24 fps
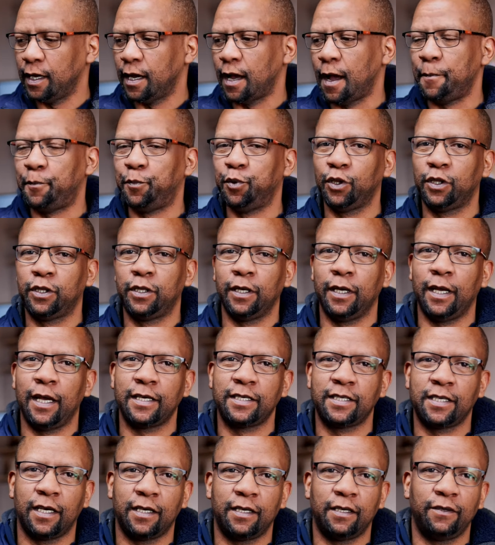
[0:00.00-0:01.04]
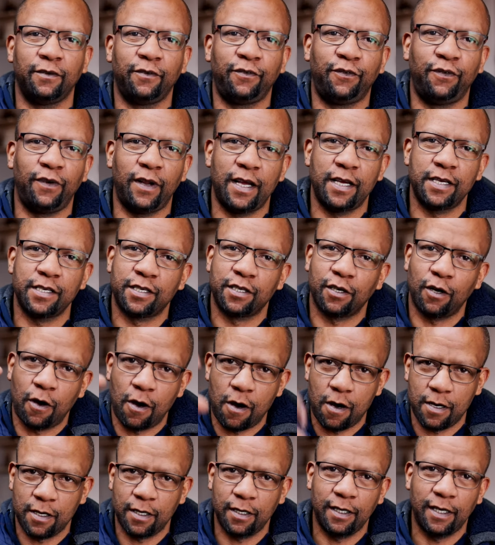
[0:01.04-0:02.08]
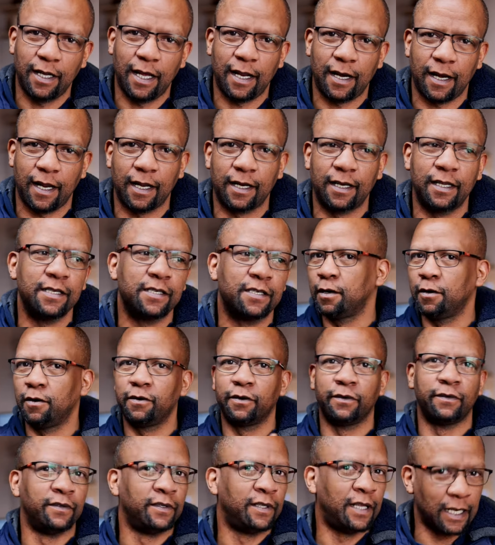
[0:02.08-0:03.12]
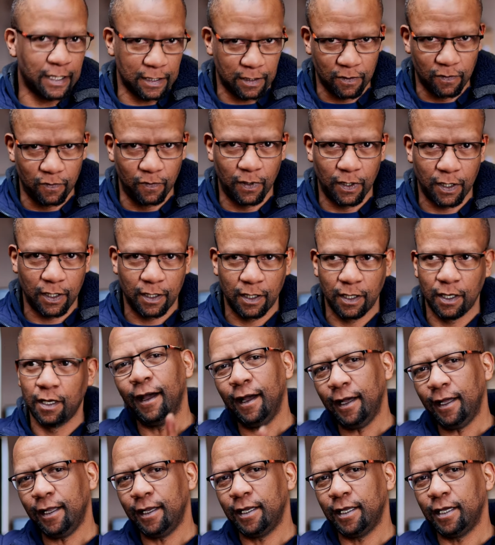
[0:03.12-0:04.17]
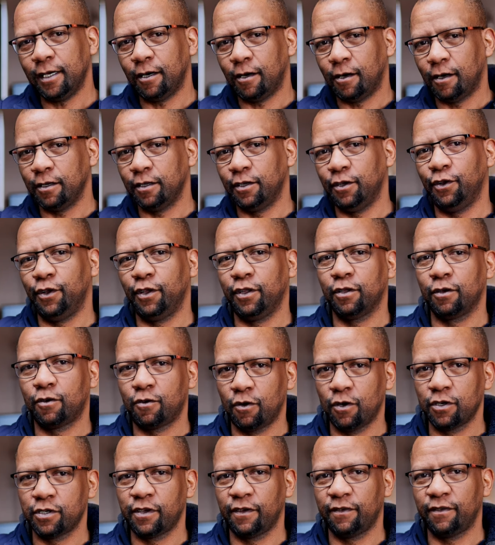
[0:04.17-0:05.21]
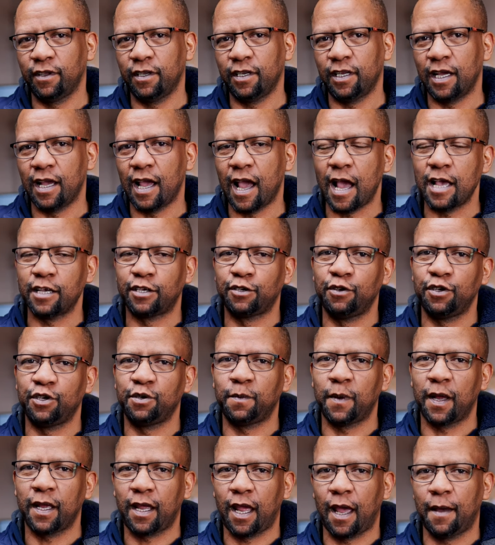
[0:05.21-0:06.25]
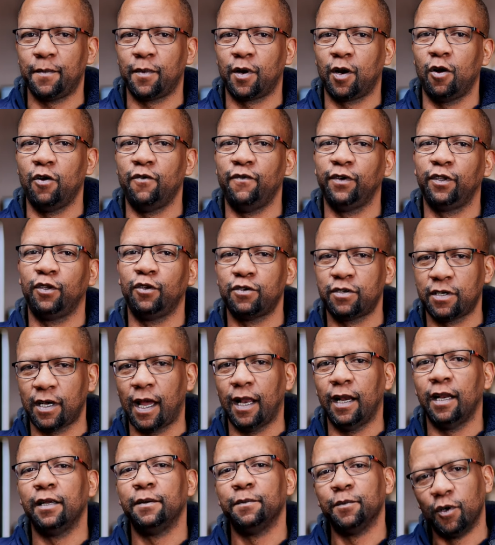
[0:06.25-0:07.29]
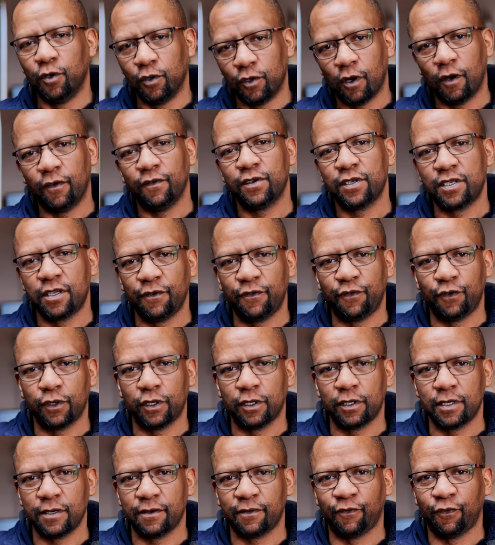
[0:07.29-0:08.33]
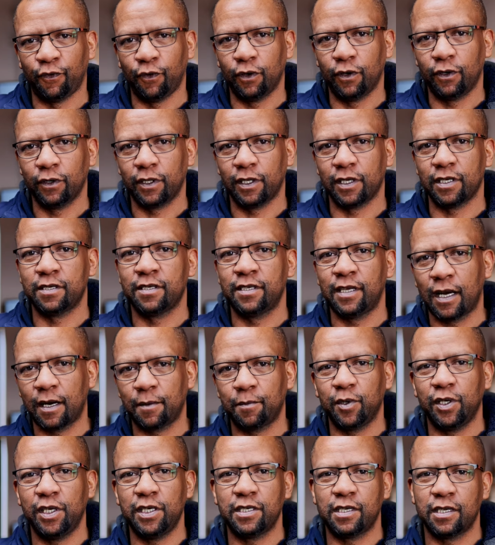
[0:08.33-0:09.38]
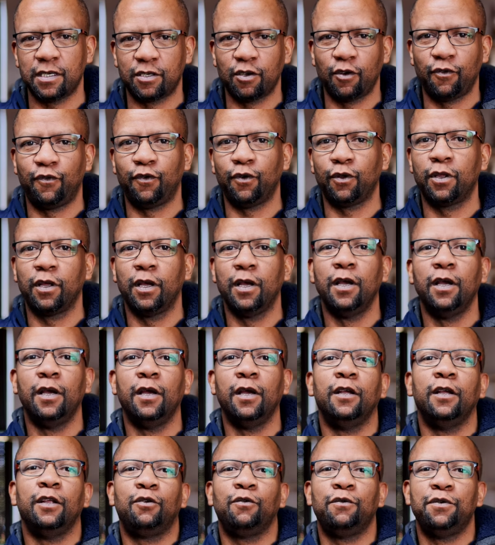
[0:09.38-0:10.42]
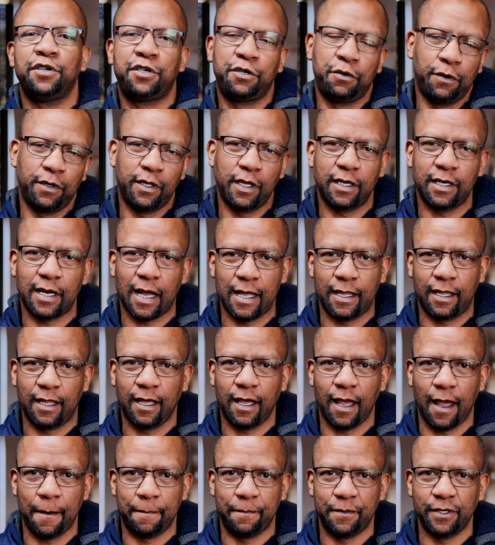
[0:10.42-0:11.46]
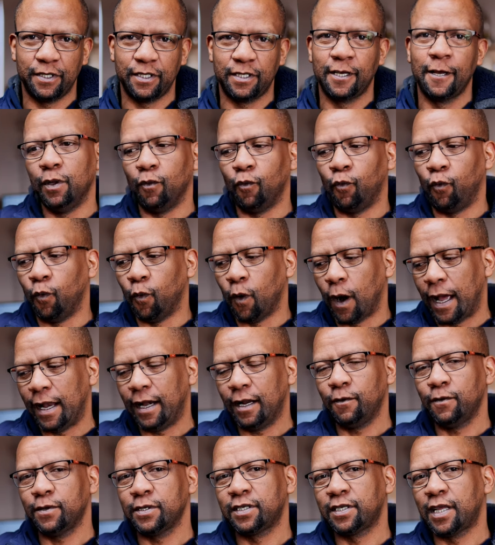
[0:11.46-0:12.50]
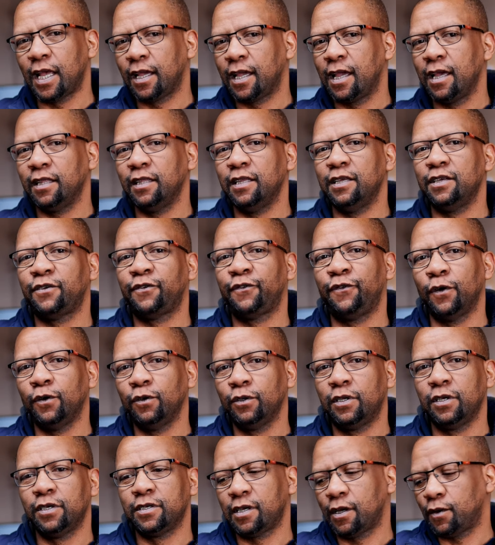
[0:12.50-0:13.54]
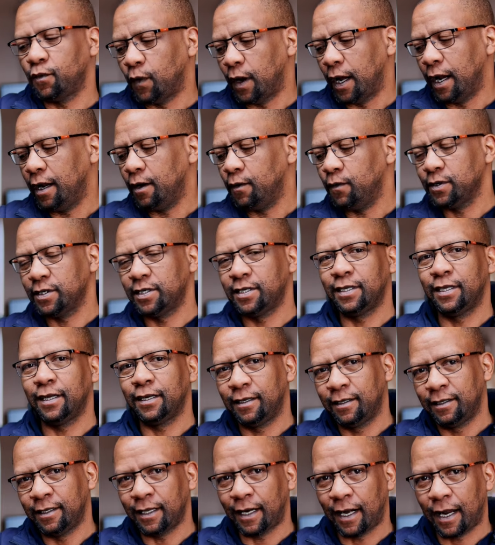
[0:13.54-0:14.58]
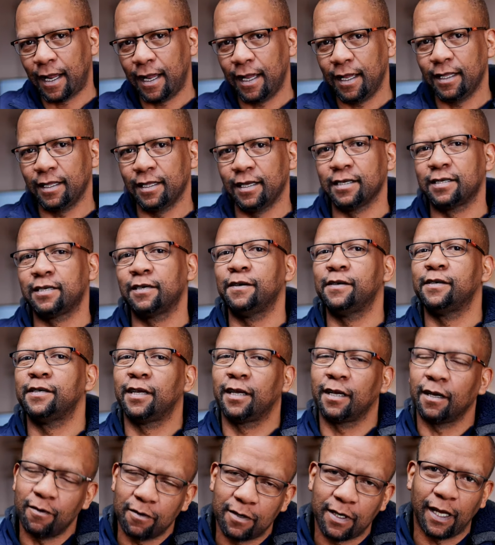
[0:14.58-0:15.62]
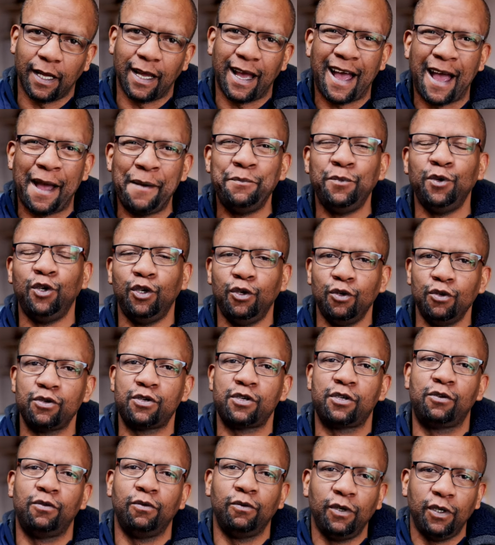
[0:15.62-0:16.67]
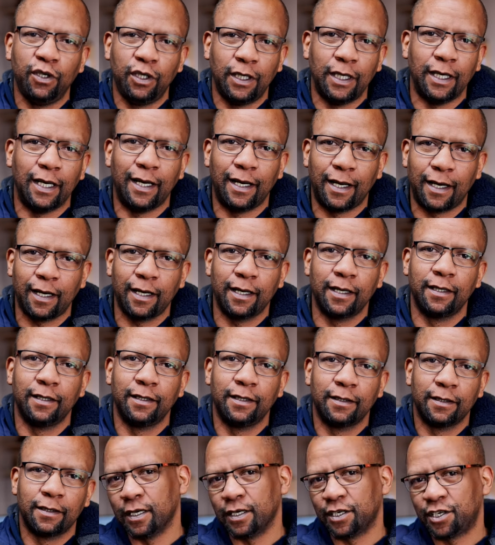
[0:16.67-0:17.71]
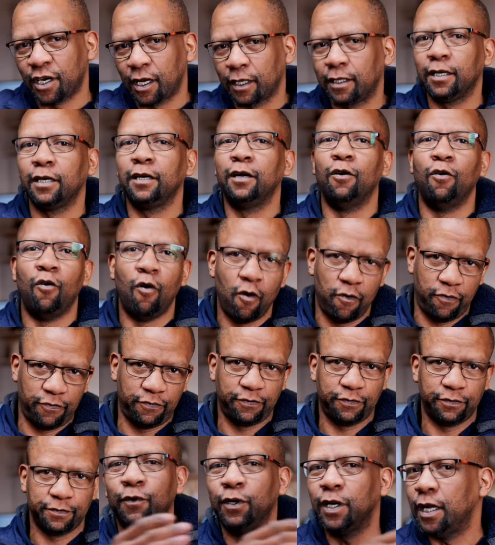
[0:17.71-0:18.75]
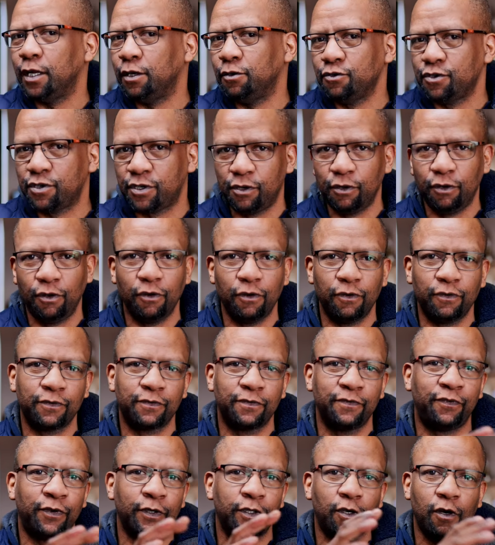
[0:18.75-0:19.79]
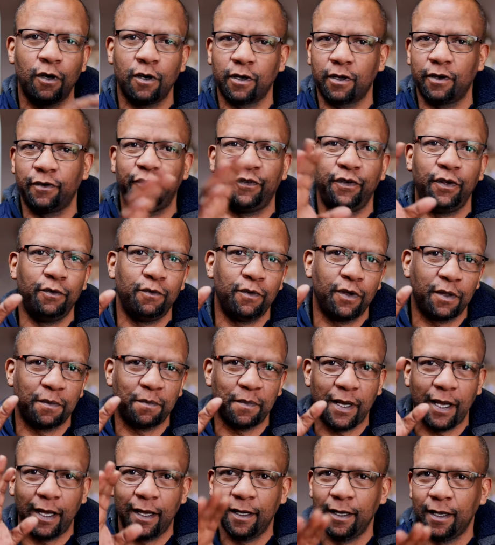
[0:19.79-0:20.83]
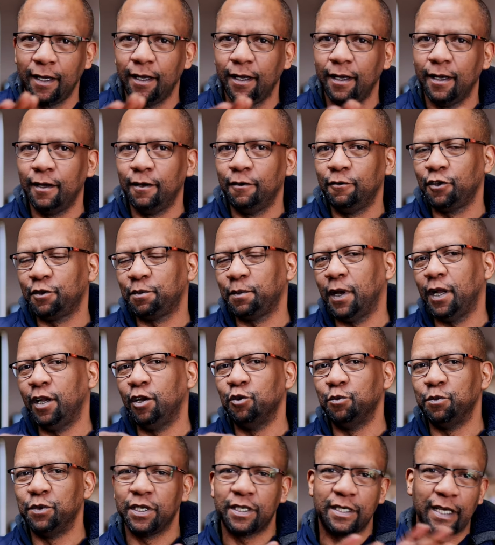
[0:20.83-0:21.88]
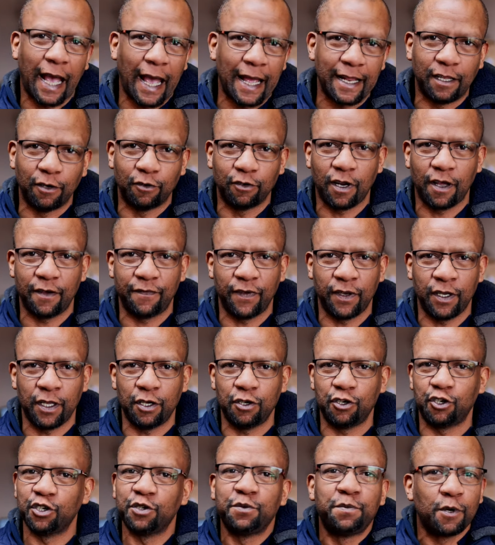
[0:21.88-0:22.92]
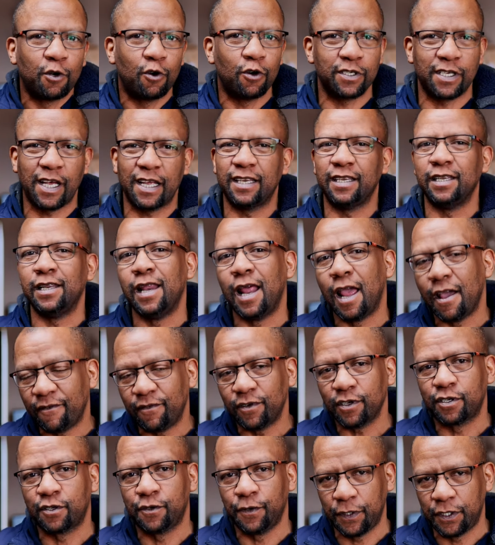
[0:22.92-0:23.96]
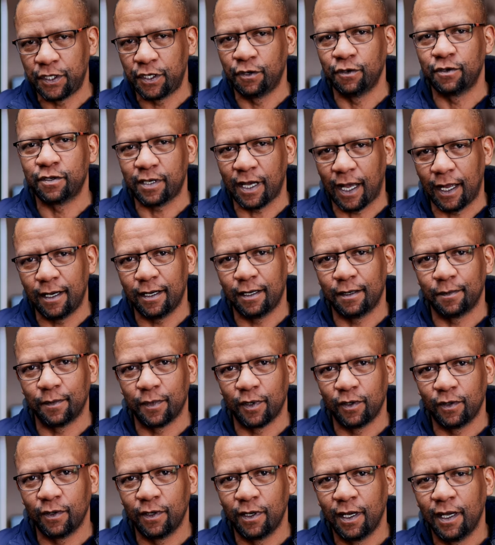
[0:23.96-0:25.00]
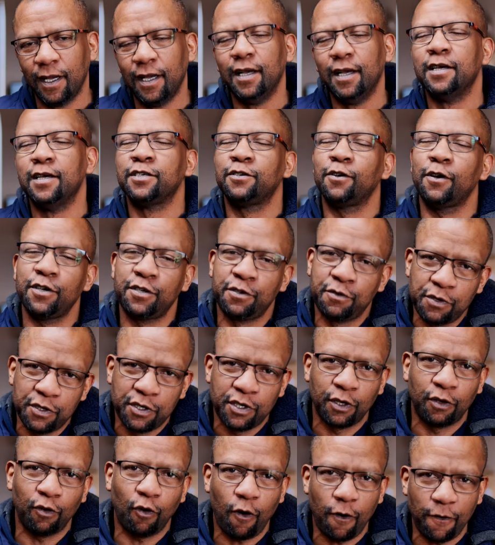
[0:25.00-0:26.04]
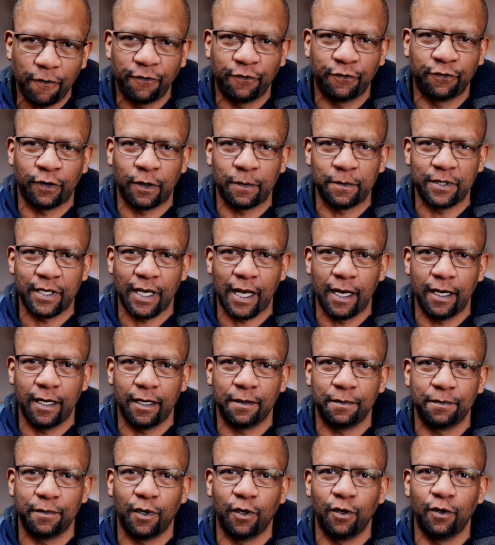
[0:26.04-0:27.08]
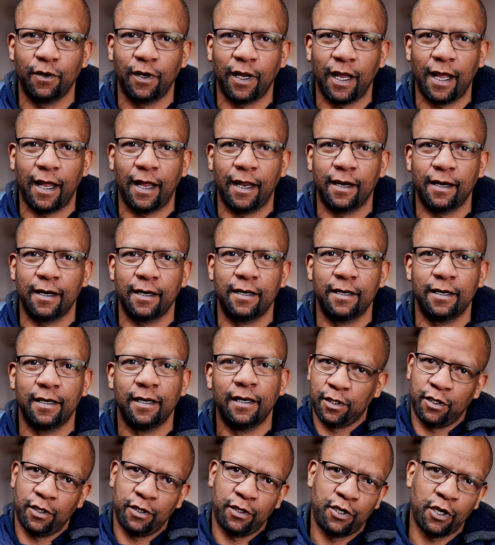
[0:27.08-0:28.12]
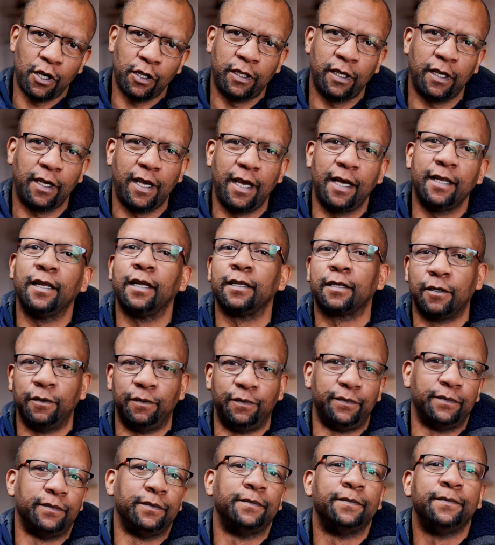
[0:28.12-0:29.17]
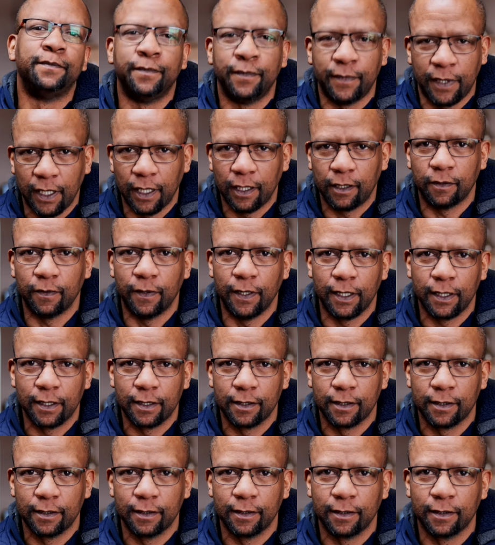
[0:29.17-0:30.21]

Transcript: I put the external flash on directly, doesn't work. Earlier on during the course of the day, I switched my camera over to silent mode. Obviously for the, for the ceremonies and so forth, to ensure that nothing happens. While I was taking these photos and while I was trying this, I was like, okay, I'm used to hearing the shutter go off. When I do studio photography with my with my Lumix, I don't have any issues because I never switch to silent mode. So I switched it off from silent mode and shot again and it works.